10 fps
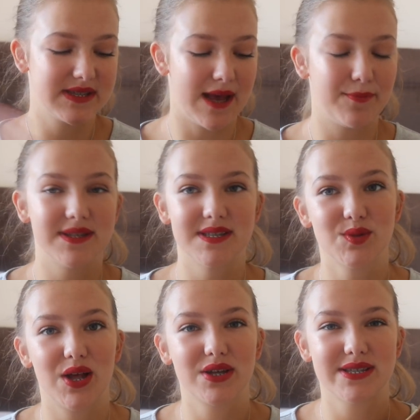Tablets as
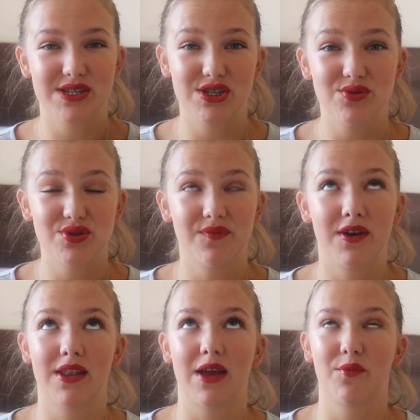well, because I do suffer
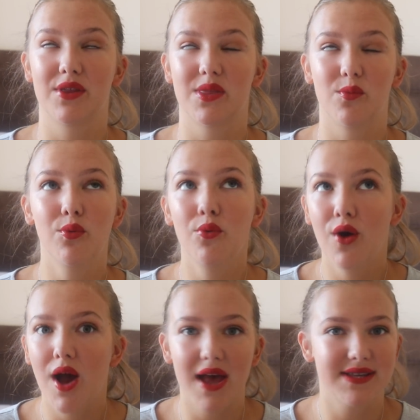like with the
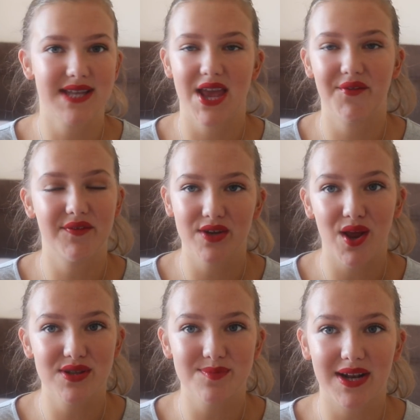worst hay fever
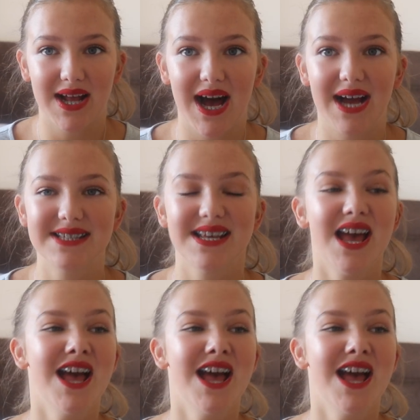known to mankind.